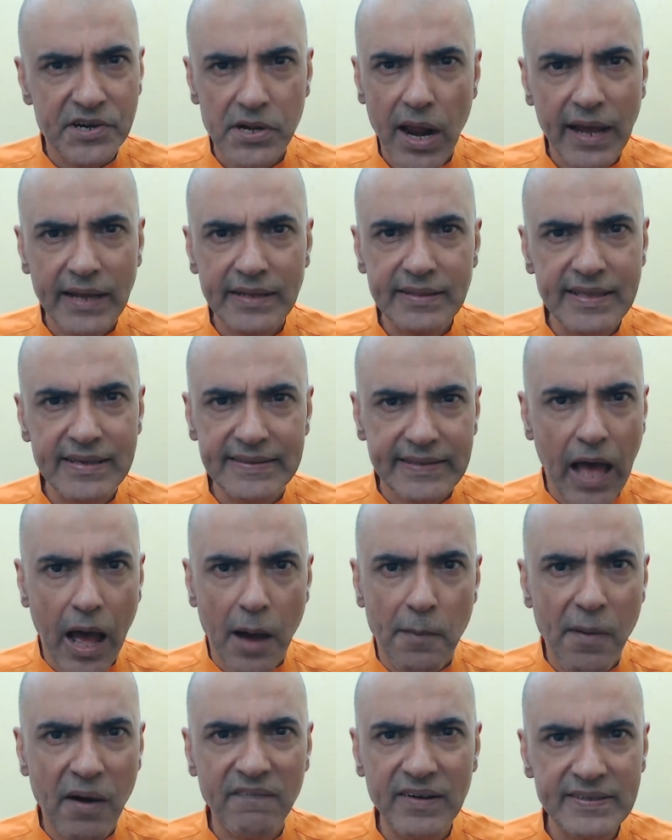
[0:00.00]
Try this
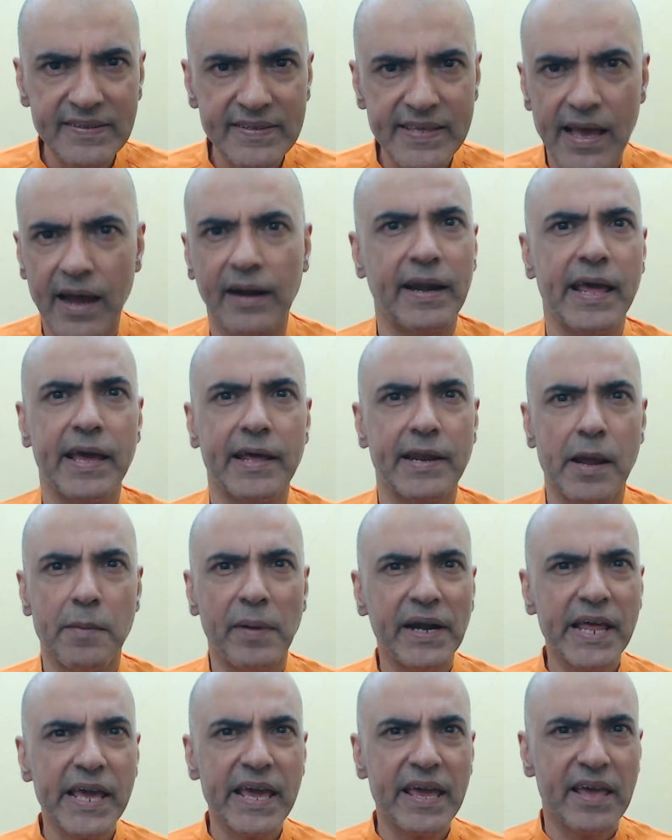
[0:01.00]
Amavasya Day
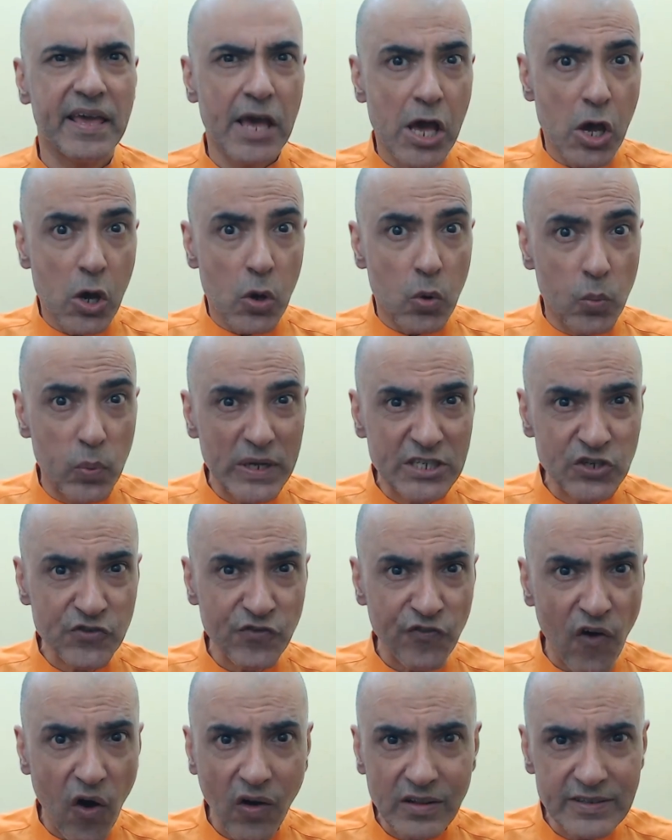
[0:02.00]
remedy, which
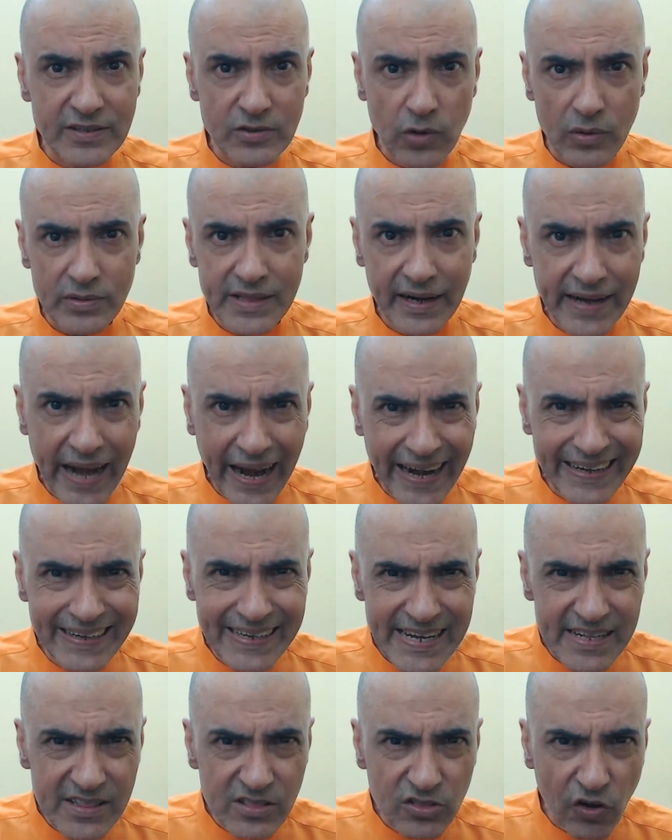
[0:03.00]
falls on the
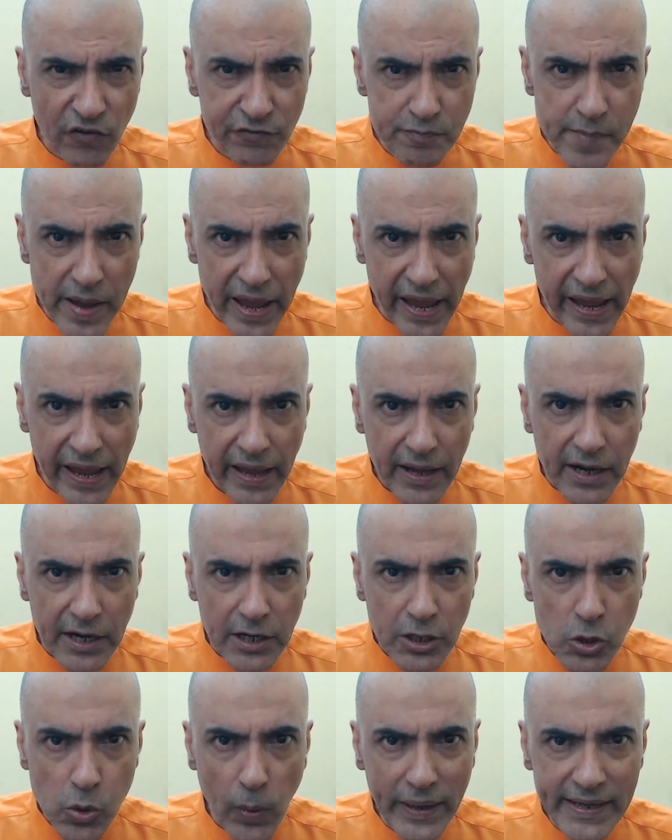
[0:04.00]
19th of
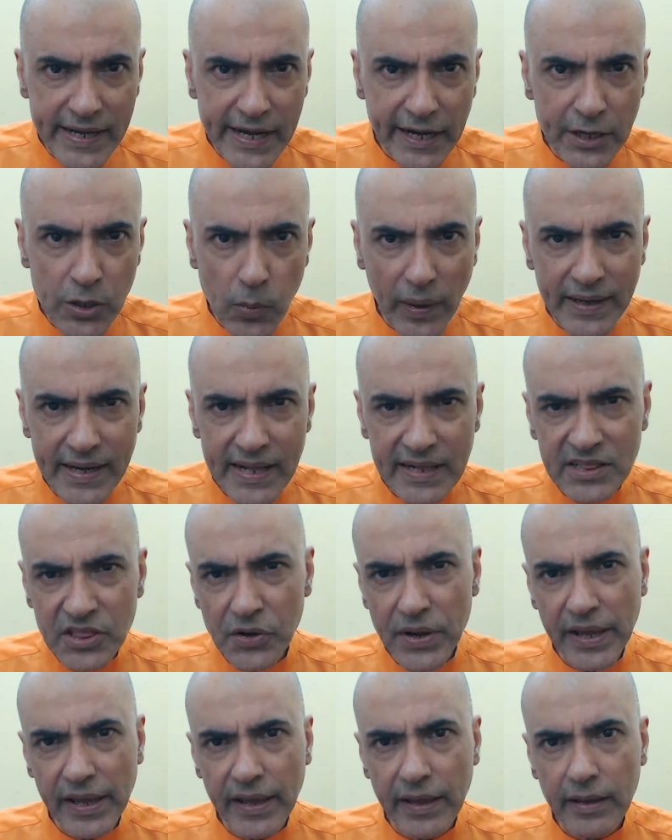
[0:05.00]
May
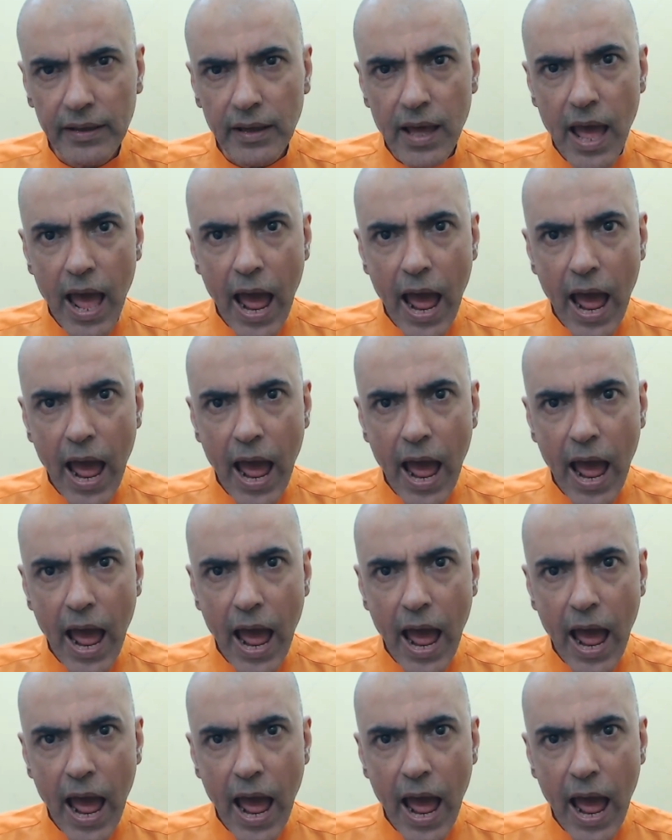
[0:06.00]
2023.